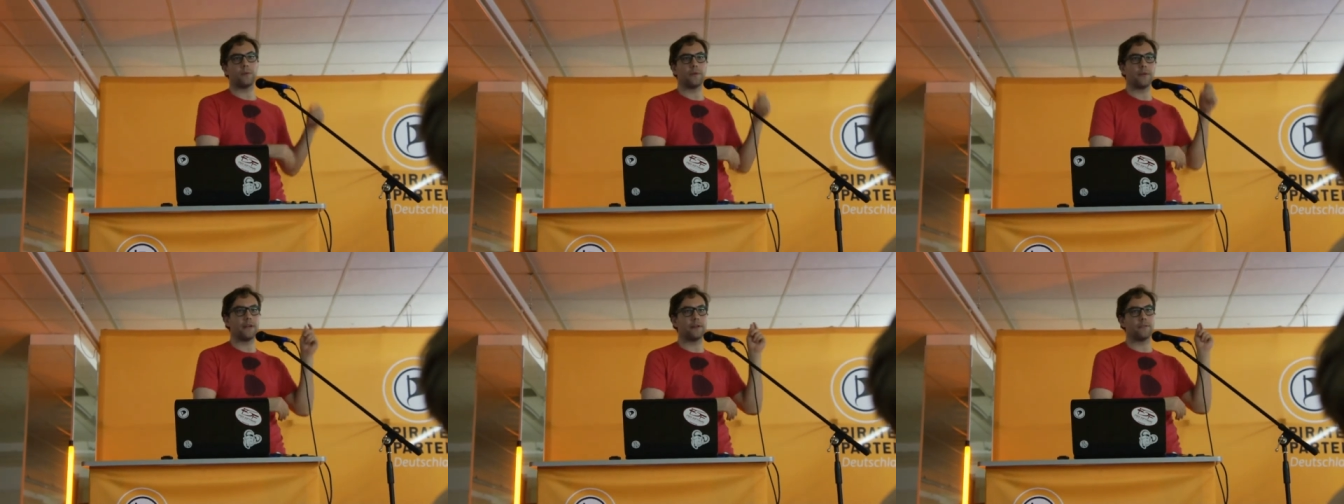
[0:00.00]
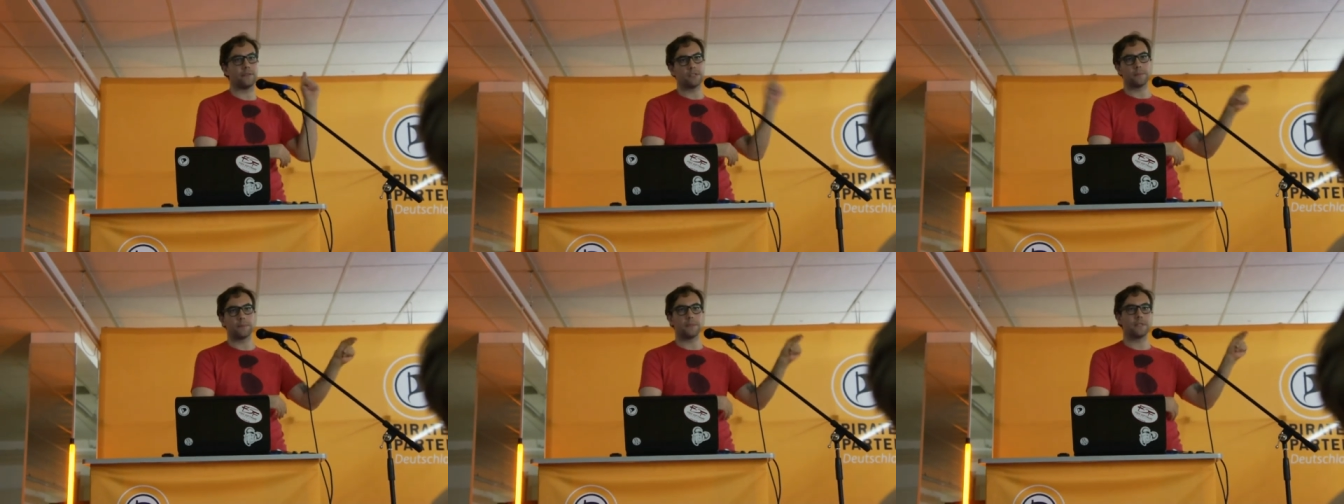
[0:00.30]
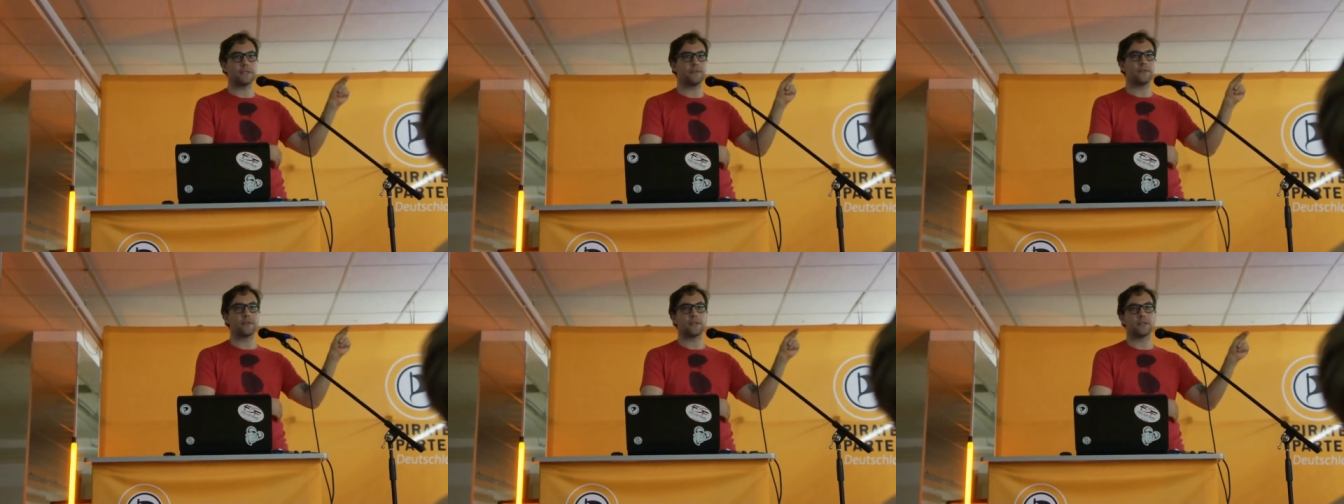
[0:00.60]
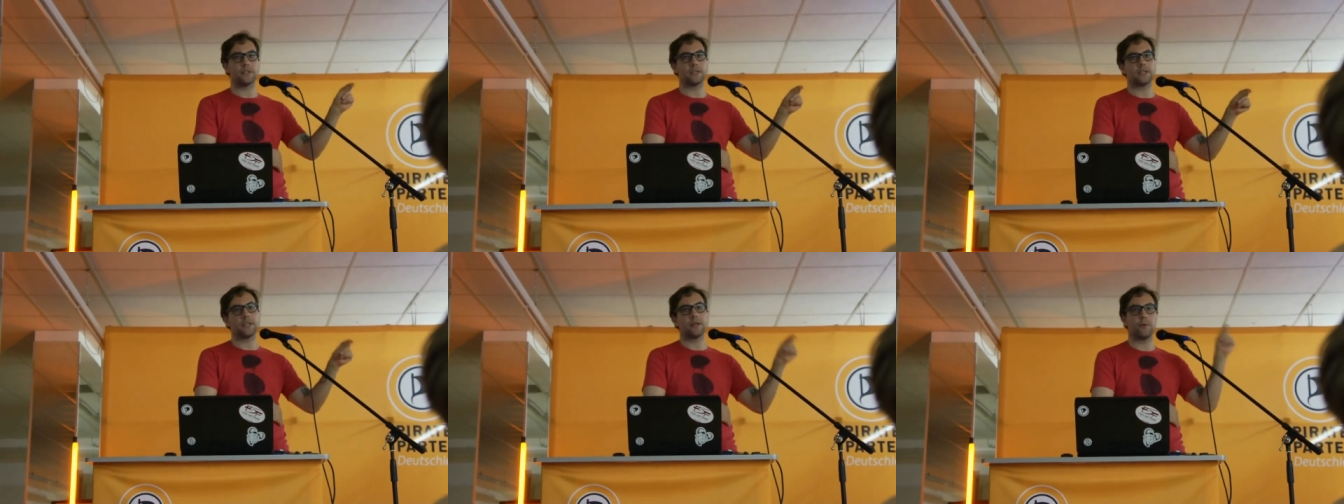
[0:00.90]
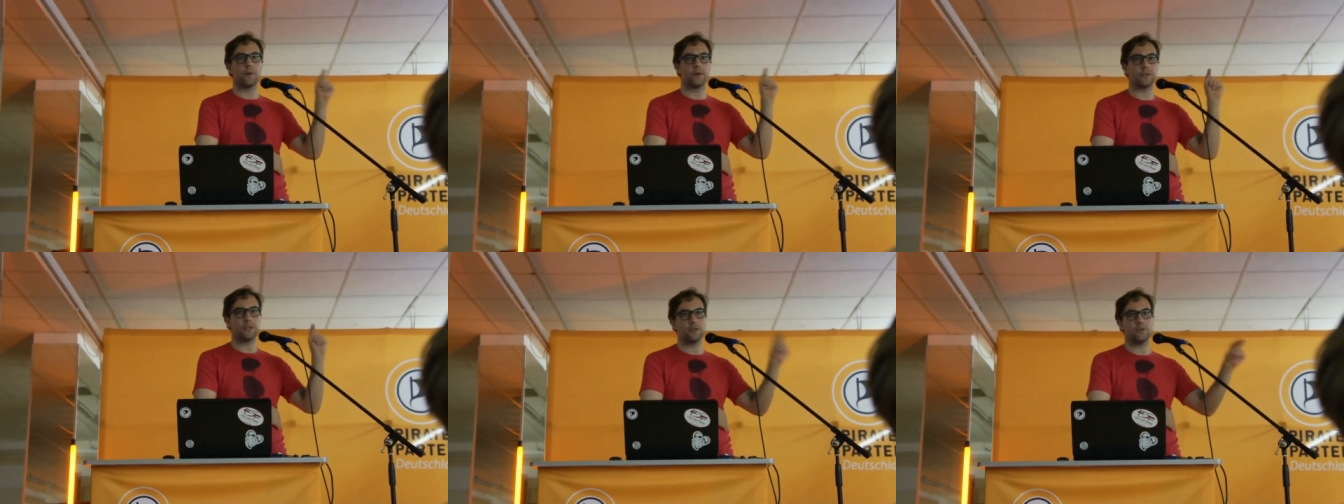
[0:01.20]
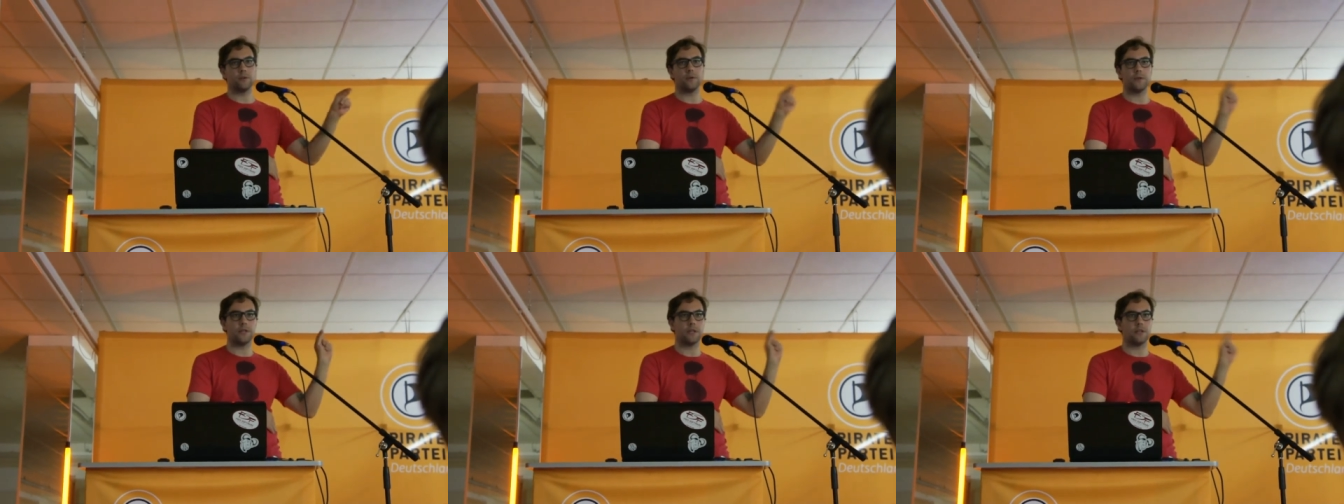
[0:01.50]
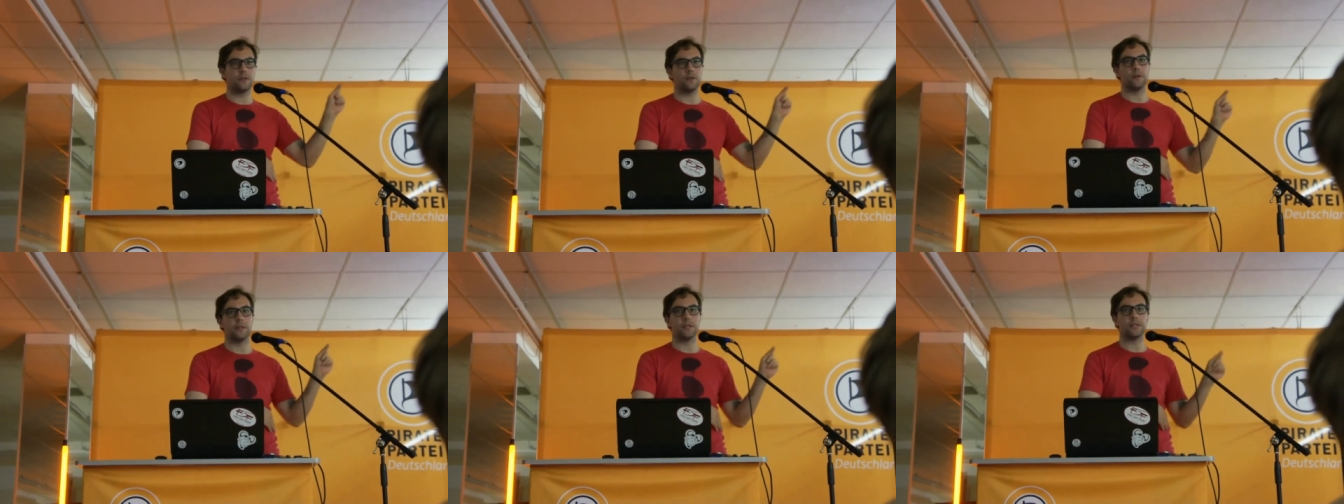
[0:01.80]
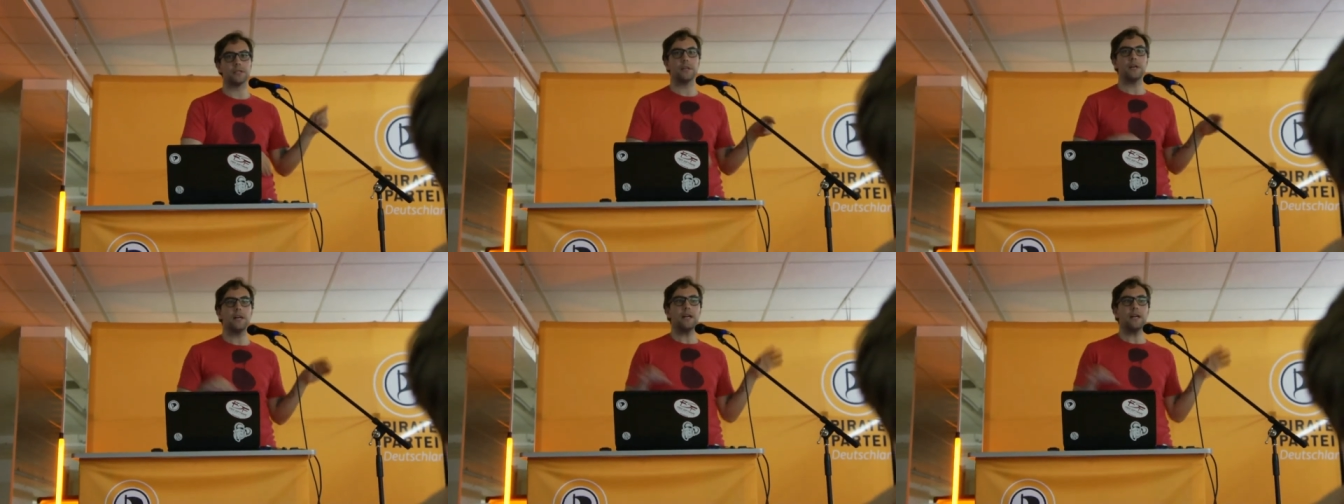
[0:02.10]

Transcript: They have a specific thing they want to do, and they do it.